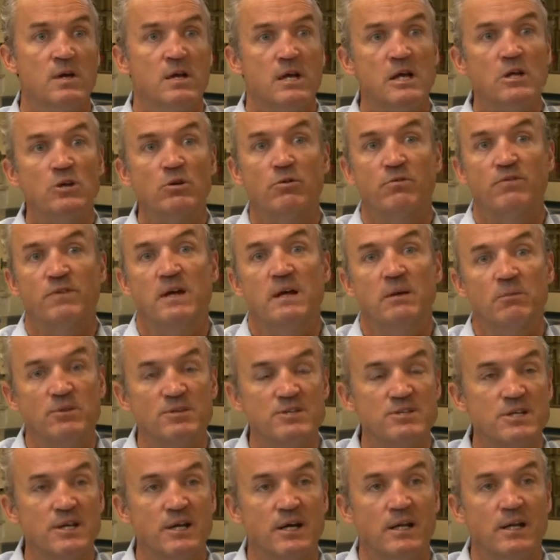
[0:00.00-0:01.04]
in your family
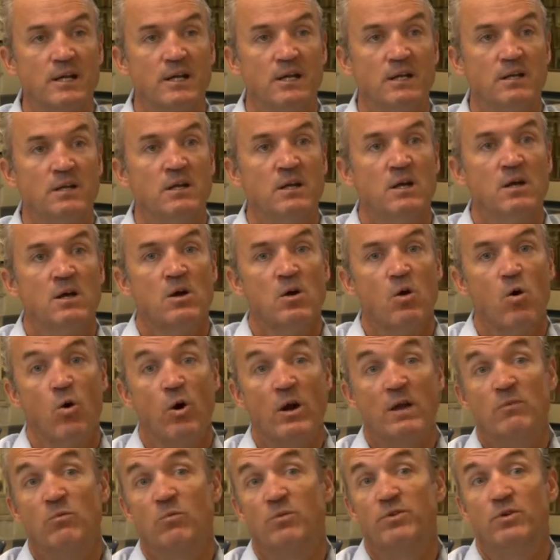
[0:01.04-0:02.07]
setting, or
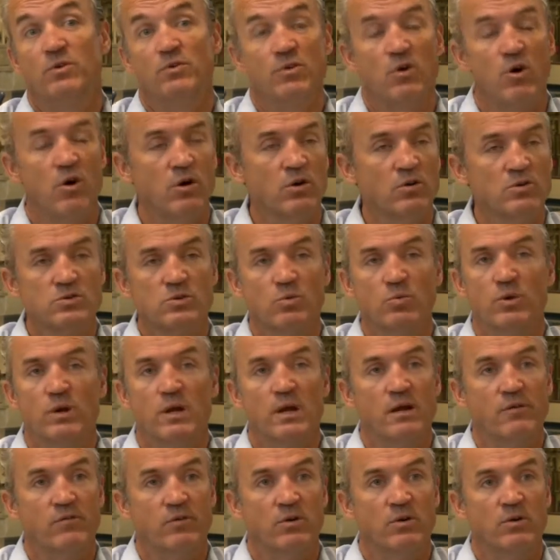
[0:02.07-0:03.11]
even with your daughters or
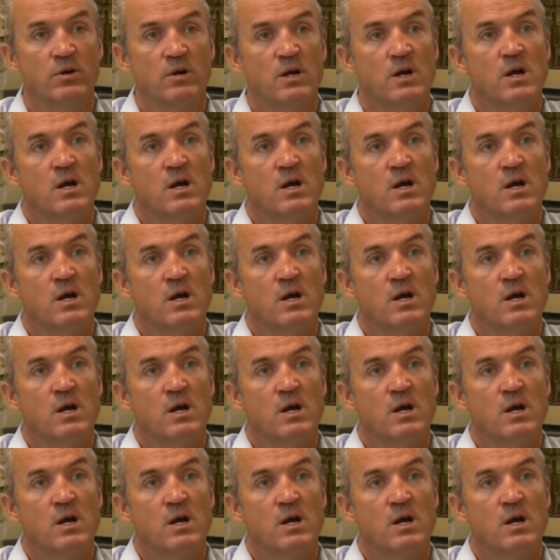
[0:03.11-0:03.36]
whatever.